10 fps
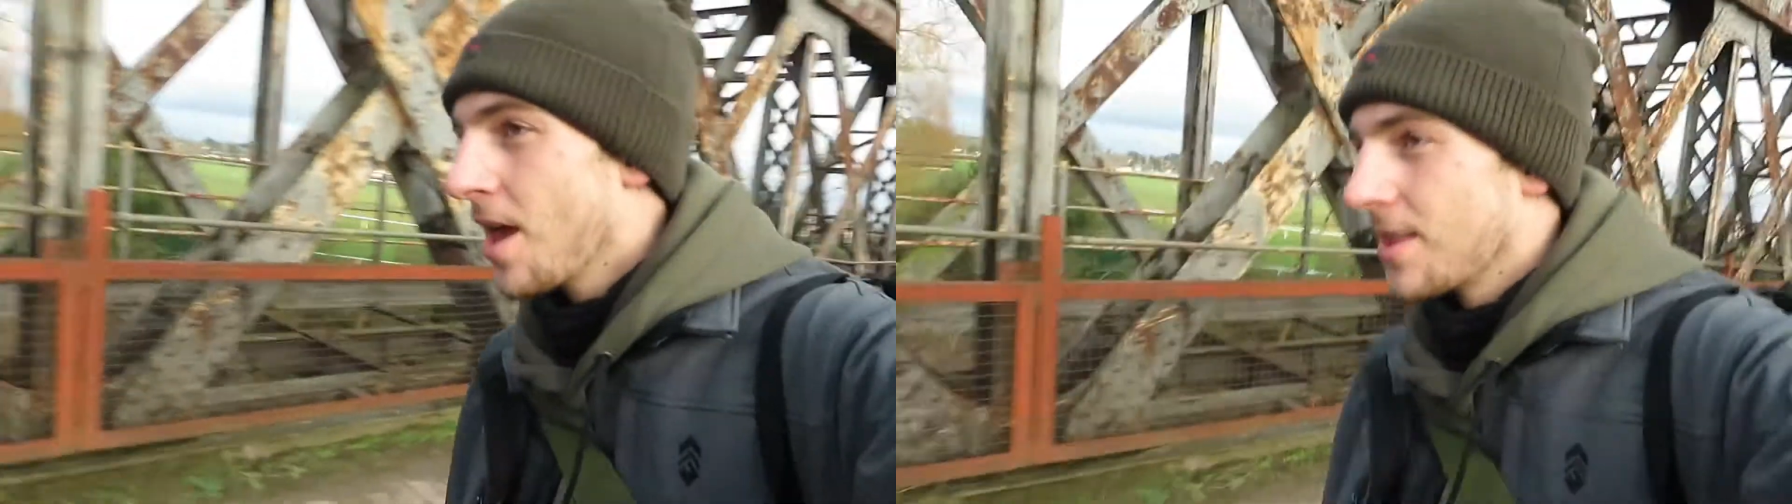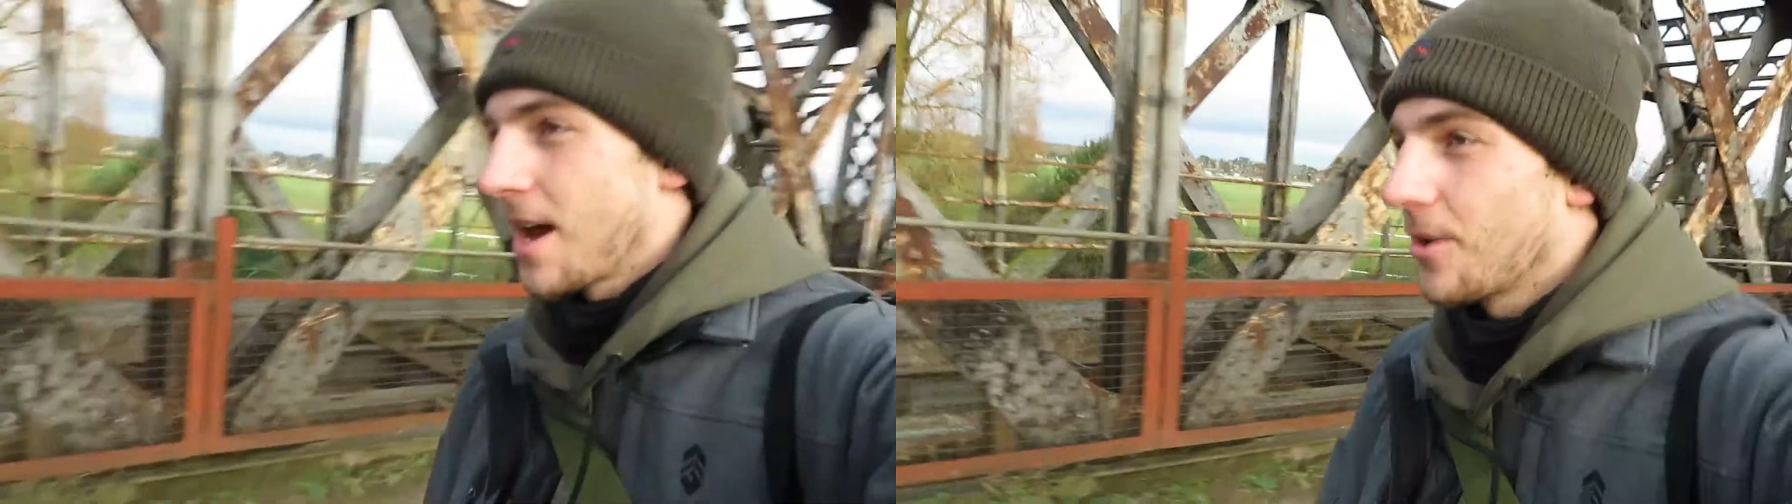
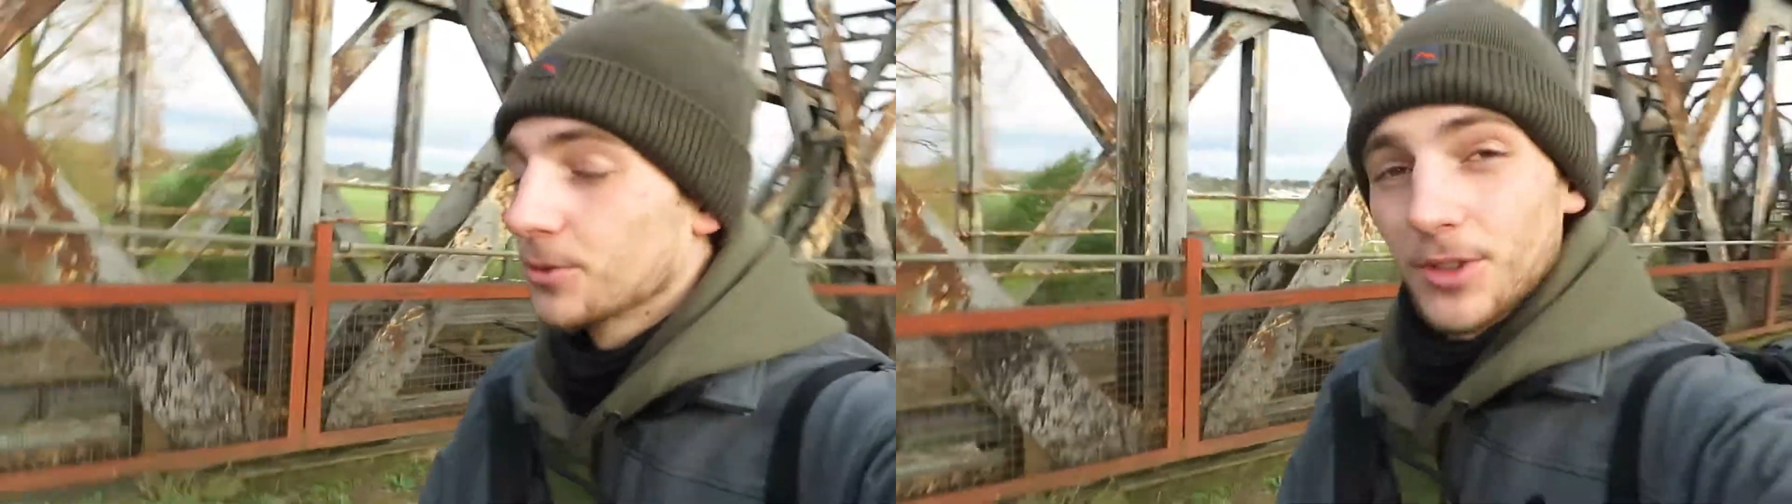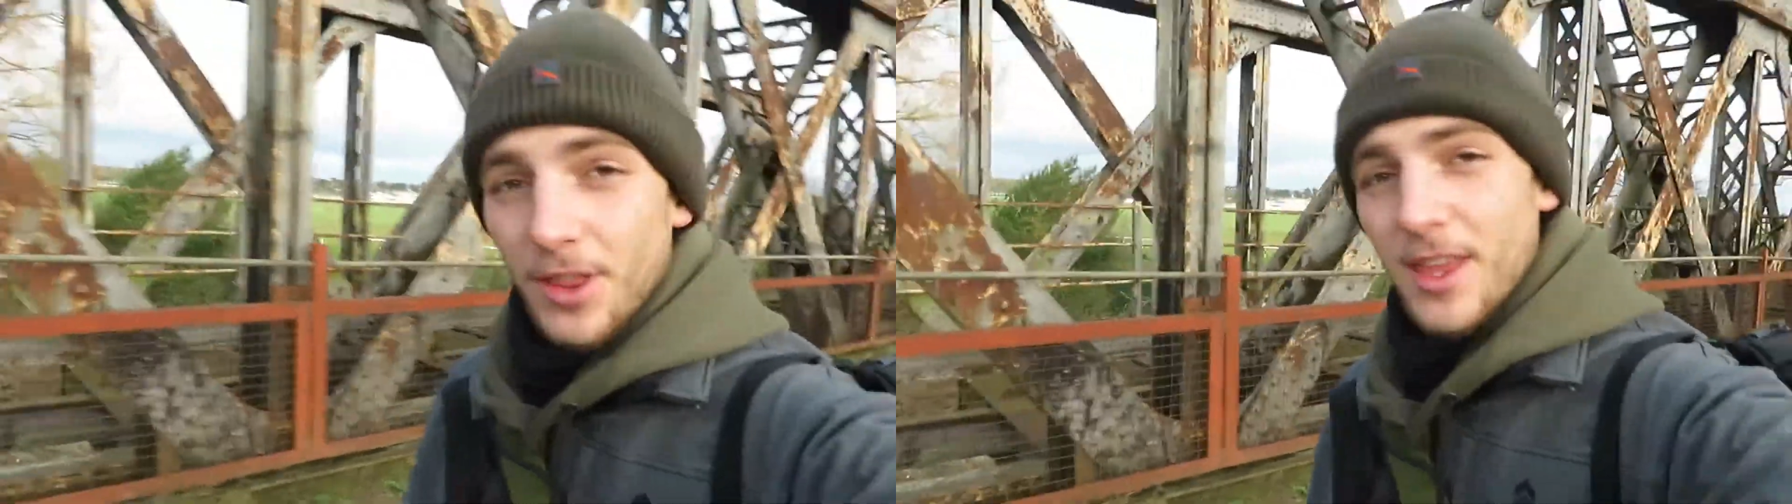Now
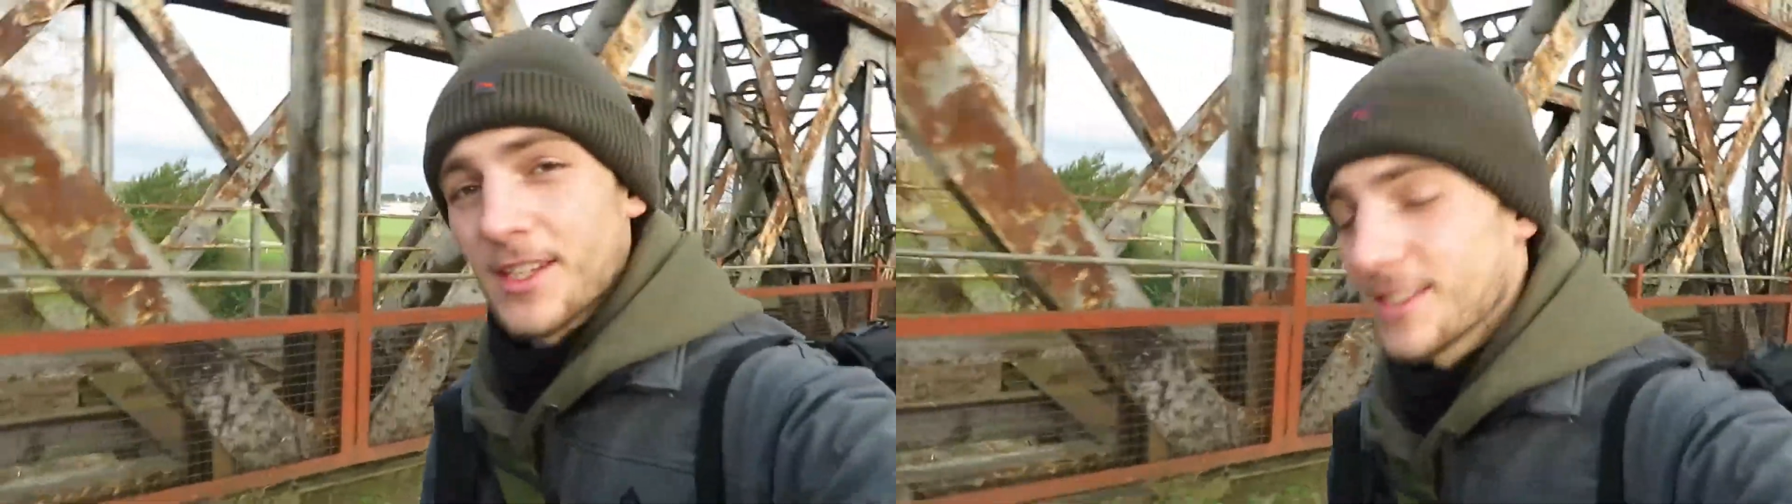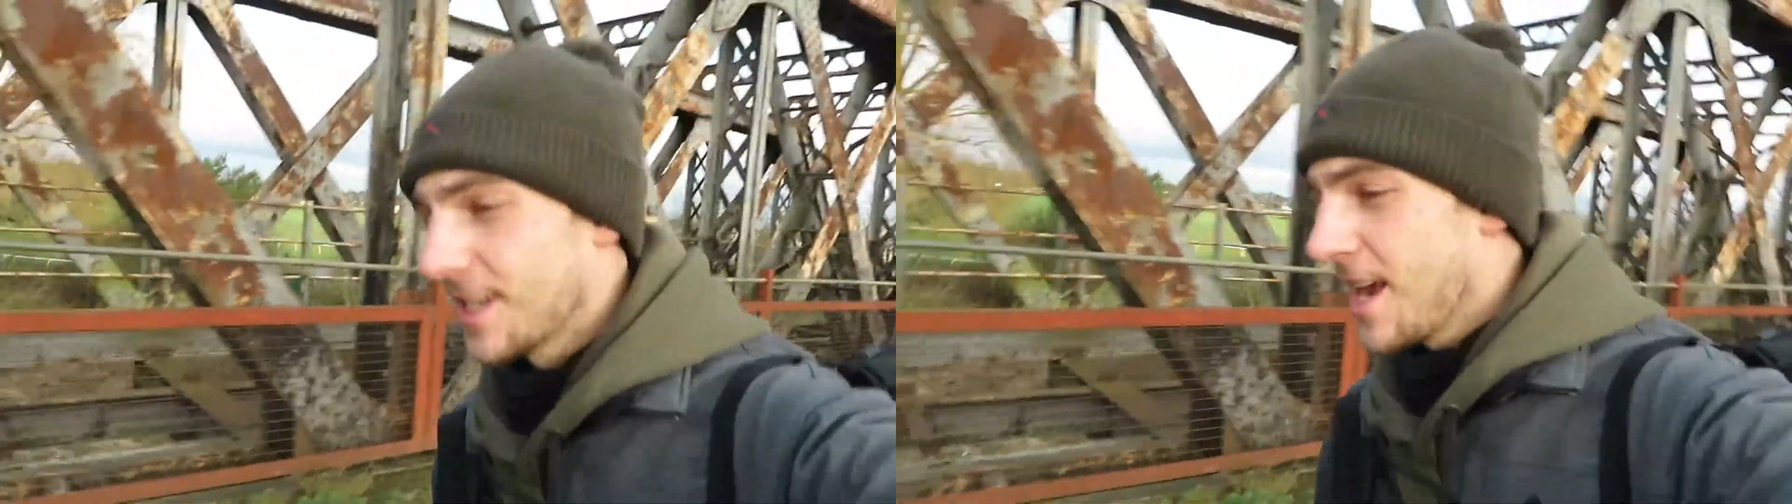
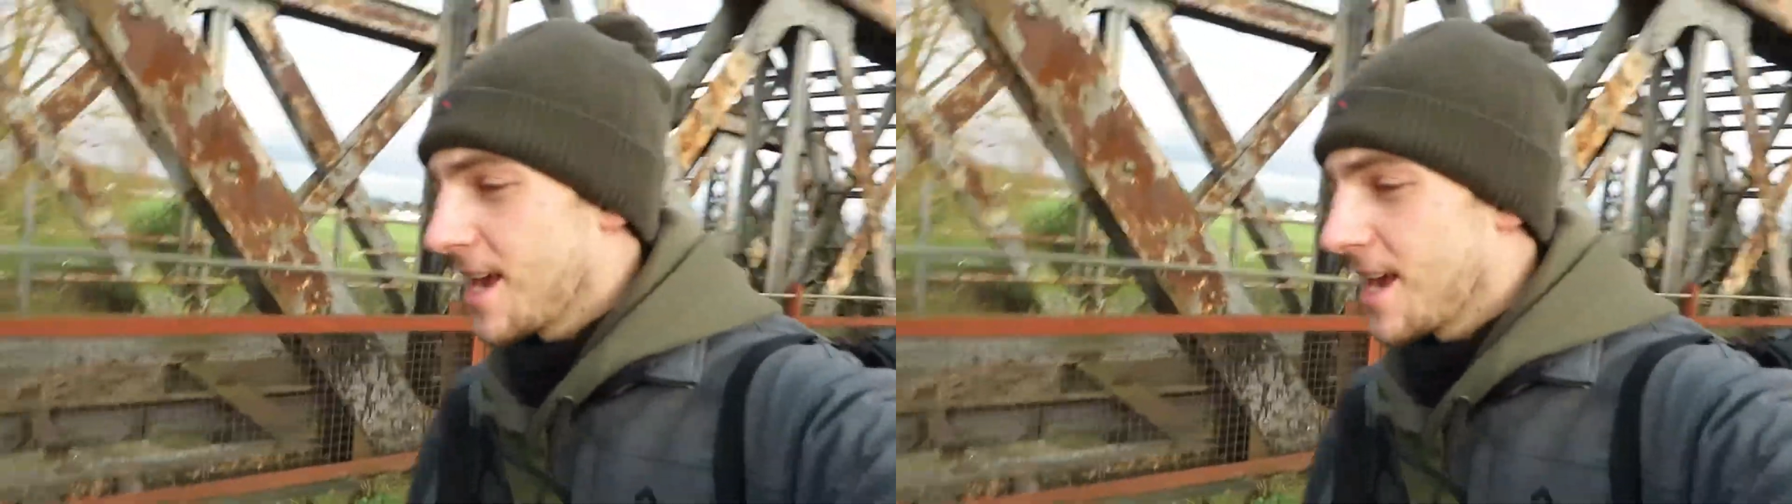this